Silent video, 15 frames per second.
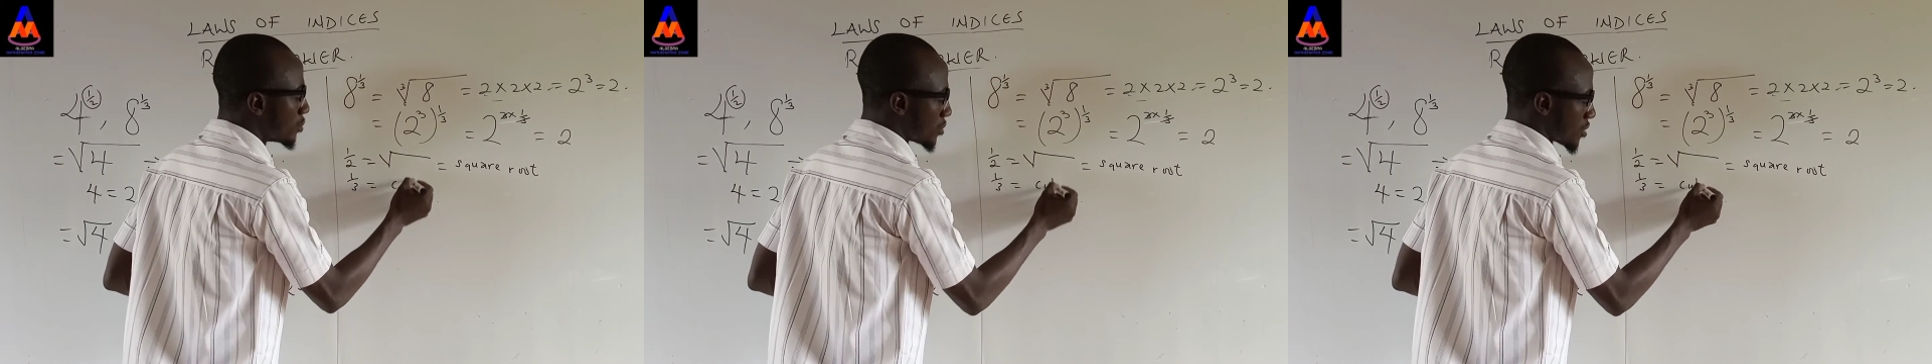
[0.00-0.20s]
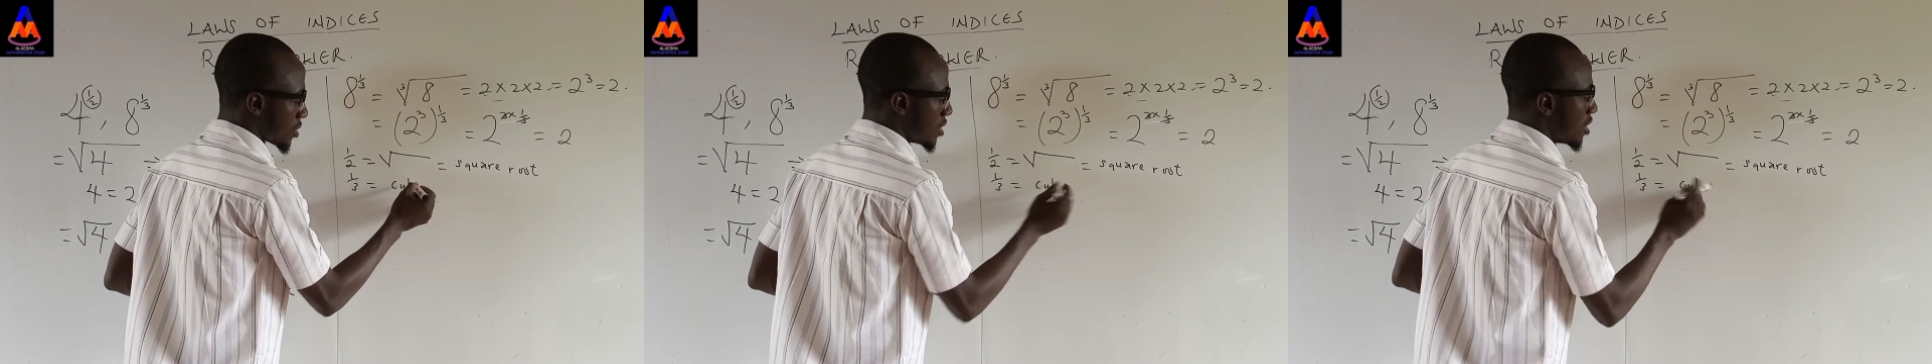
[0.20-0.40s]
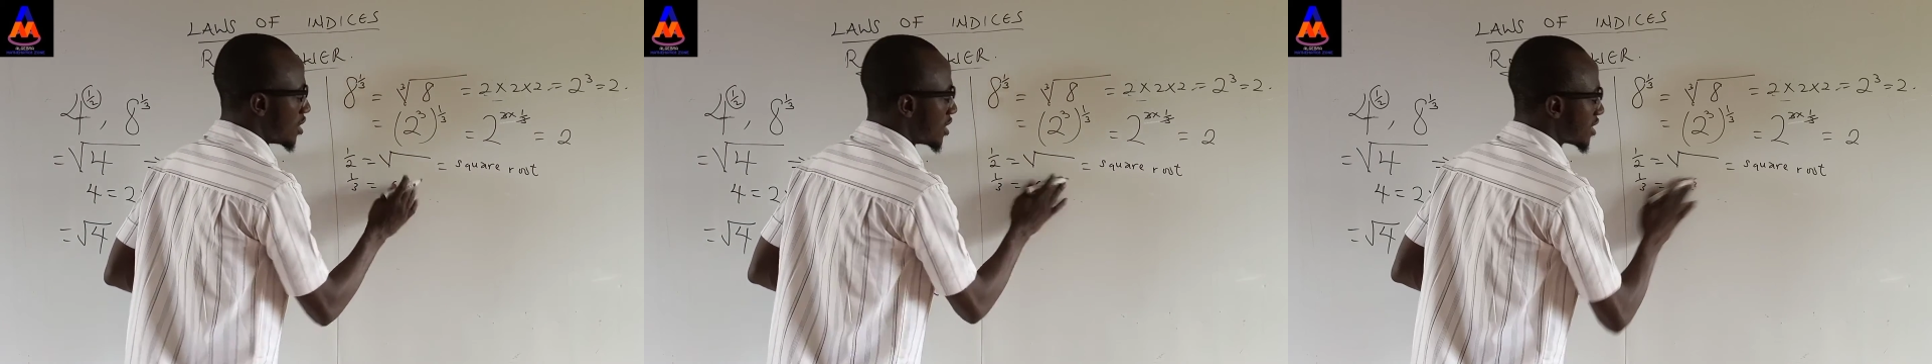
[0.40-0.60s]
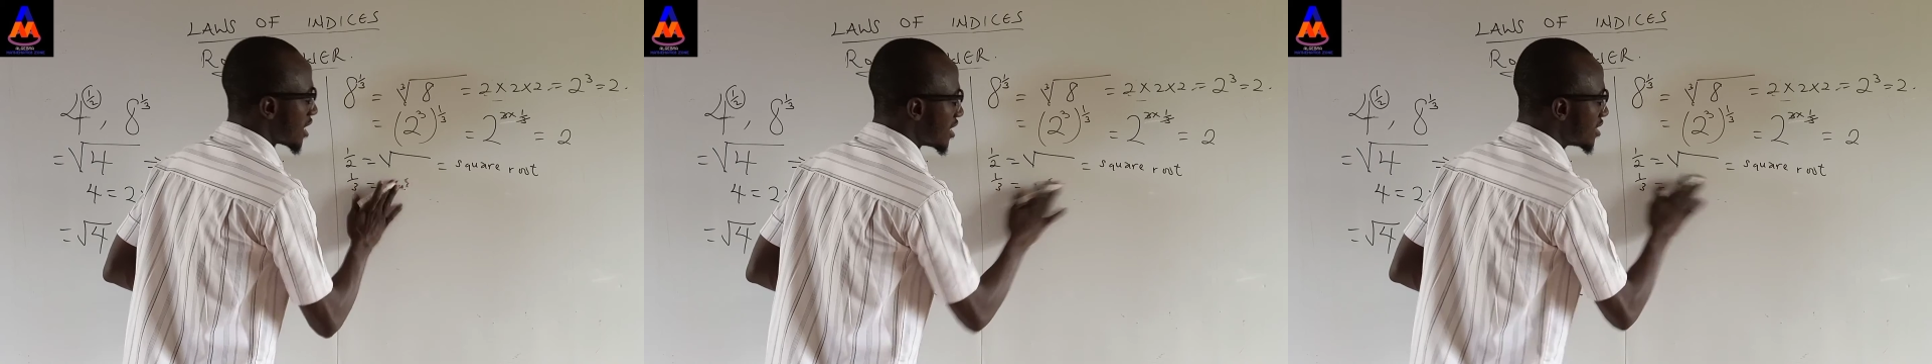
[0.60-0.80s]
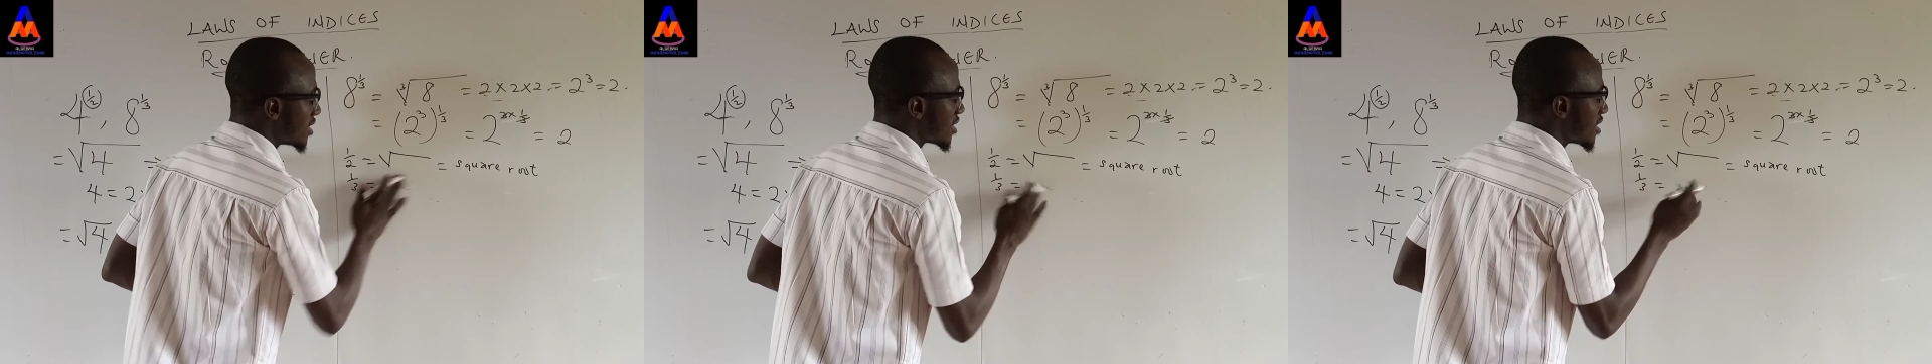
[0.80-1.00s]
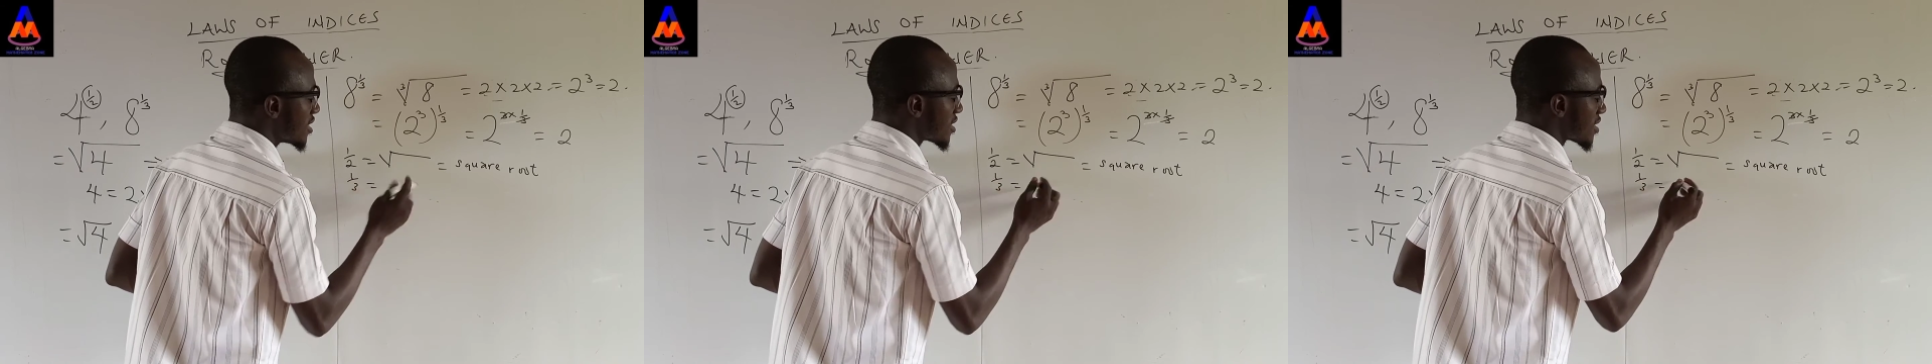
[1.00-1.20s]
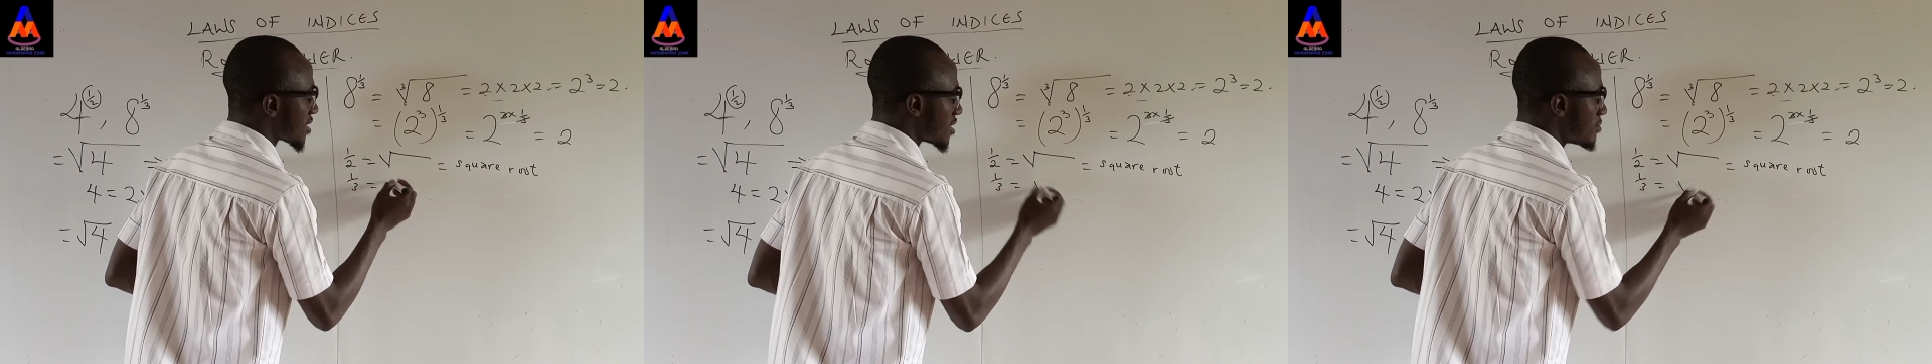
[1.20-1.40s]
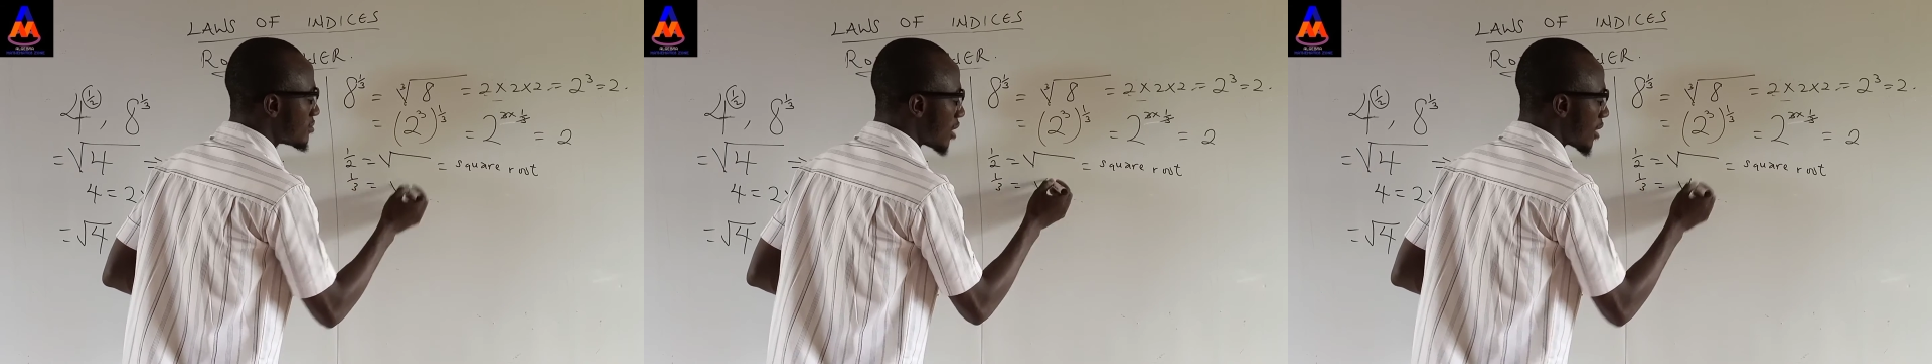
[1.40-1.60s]
root. Then this is the
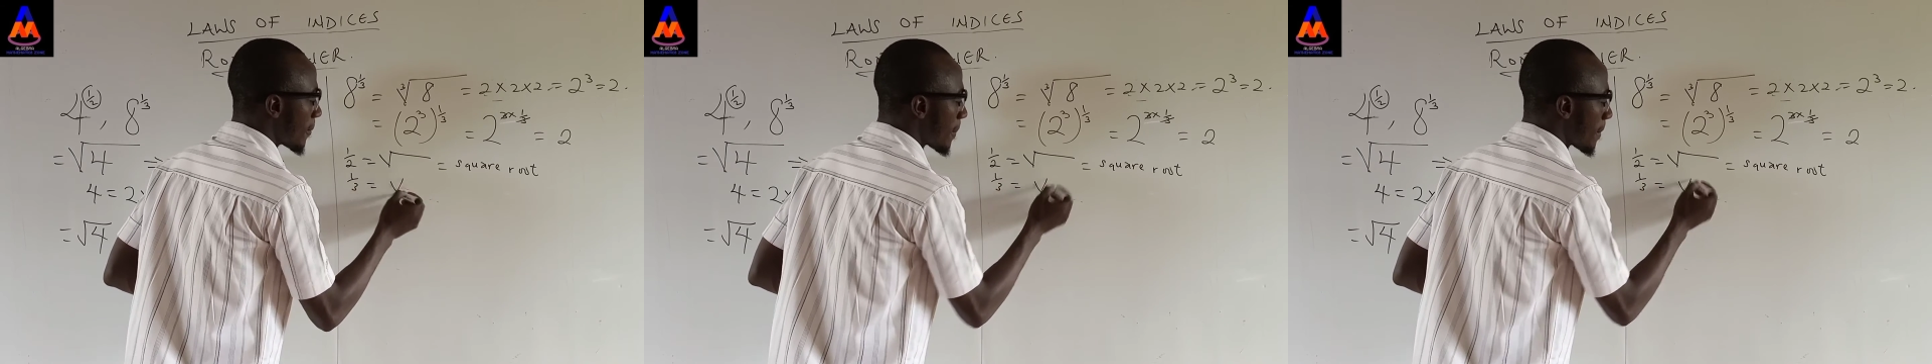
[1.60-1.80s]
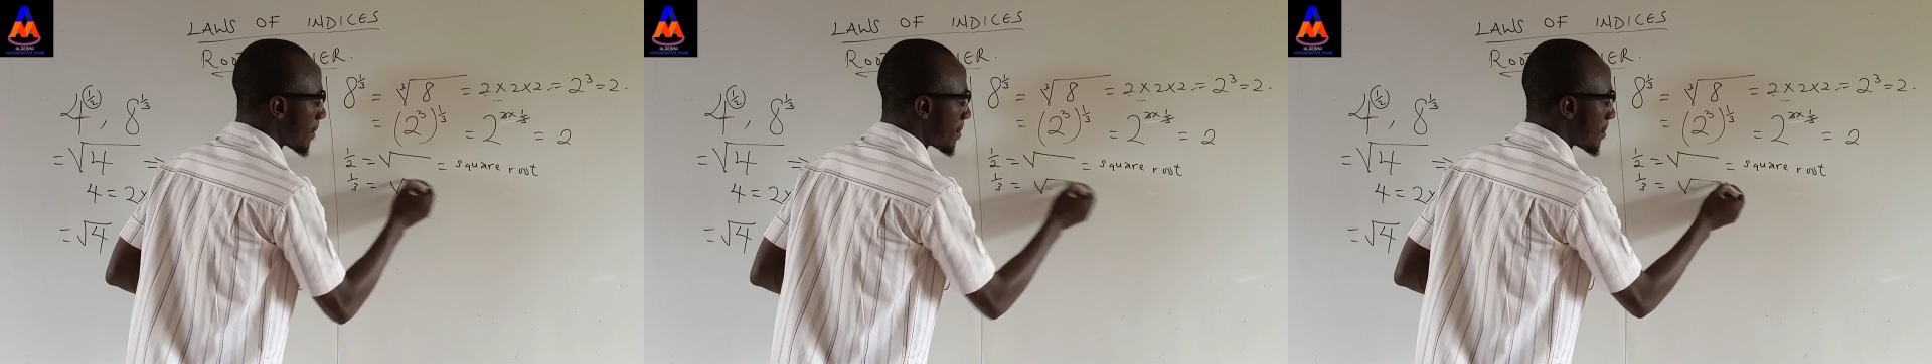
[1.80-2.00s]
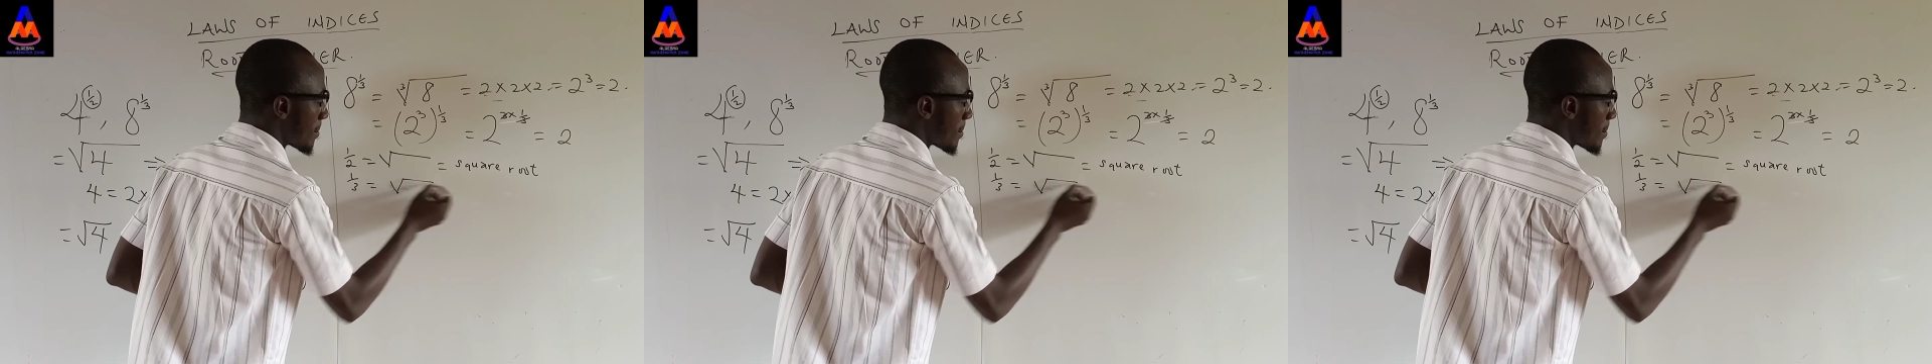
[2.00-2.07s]
symbol.